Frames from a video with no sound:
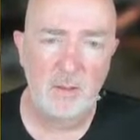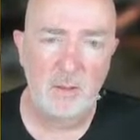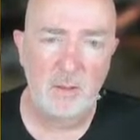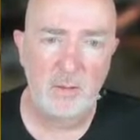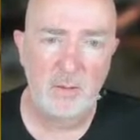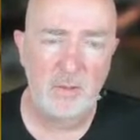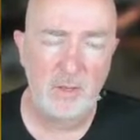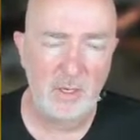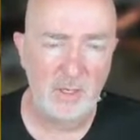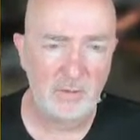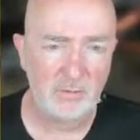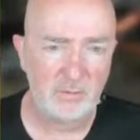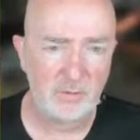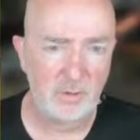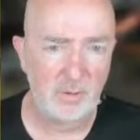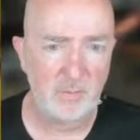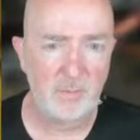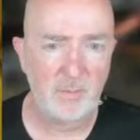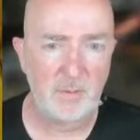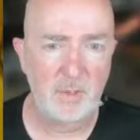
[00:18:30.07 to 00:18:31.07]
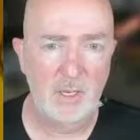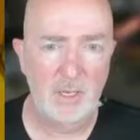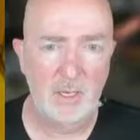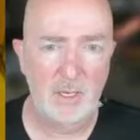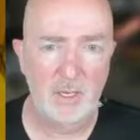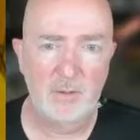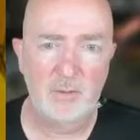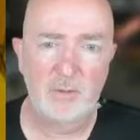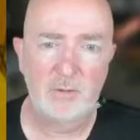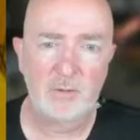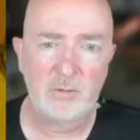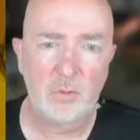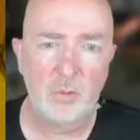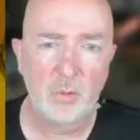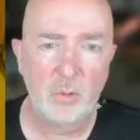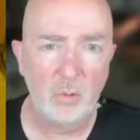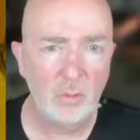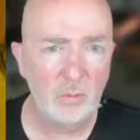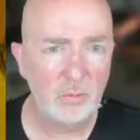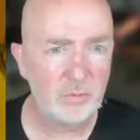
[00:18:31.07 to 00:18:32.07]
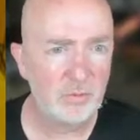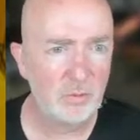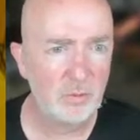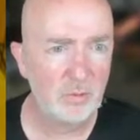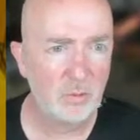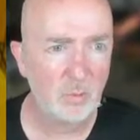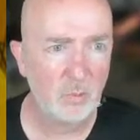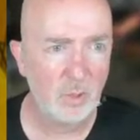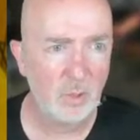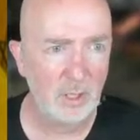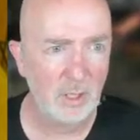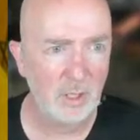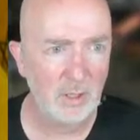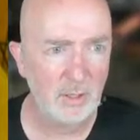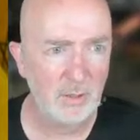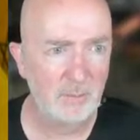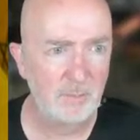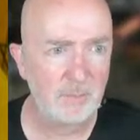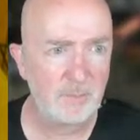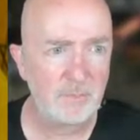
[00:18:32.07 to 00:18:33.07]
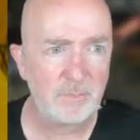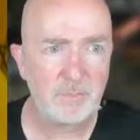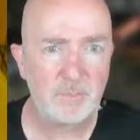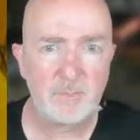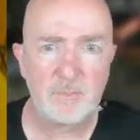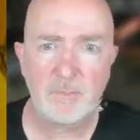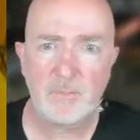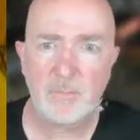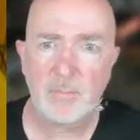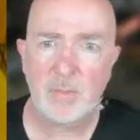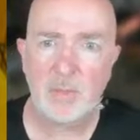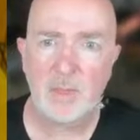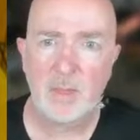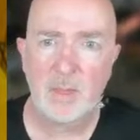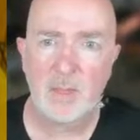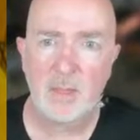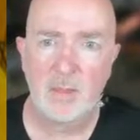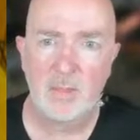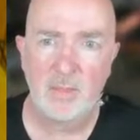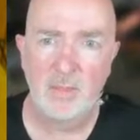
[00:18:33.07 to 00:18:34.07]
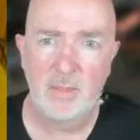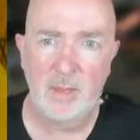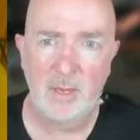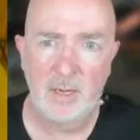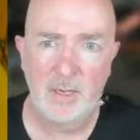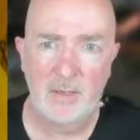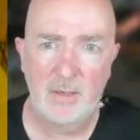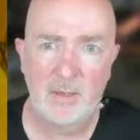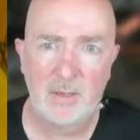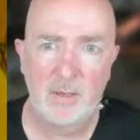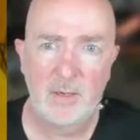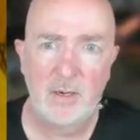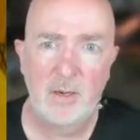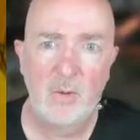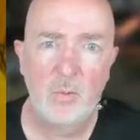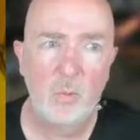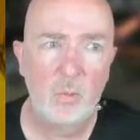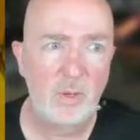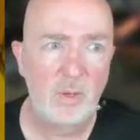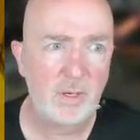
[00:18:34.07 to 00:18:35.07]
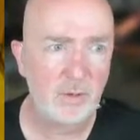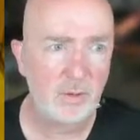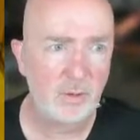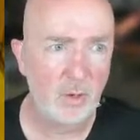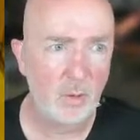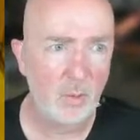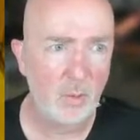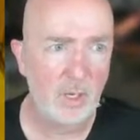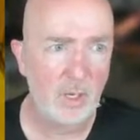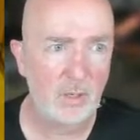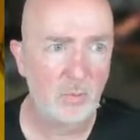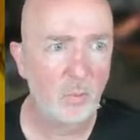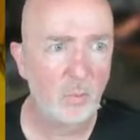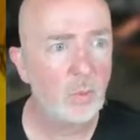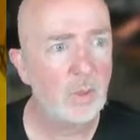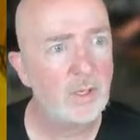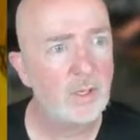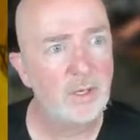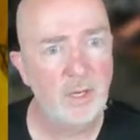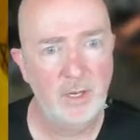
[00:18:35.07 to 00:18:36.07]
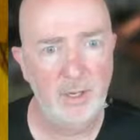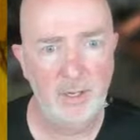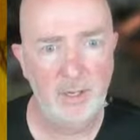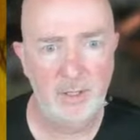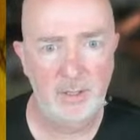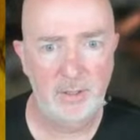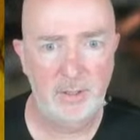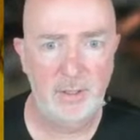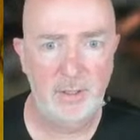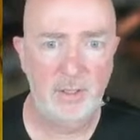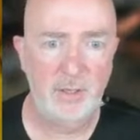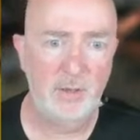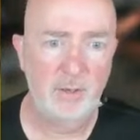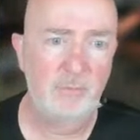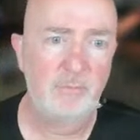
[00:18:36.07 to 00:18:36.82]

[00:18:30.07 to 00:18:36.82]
there's also a way that we can go out and we can, and